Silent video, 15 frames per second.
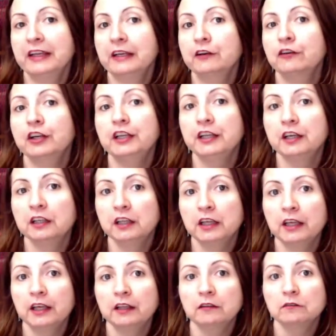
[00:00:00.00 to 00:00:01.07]
ingredient
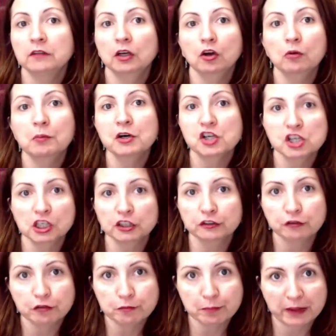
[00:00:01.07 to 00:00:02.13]
in the commercial
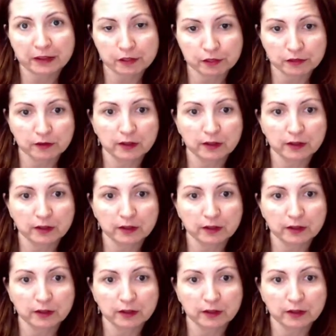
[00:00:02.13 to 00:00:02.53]
toothpaste.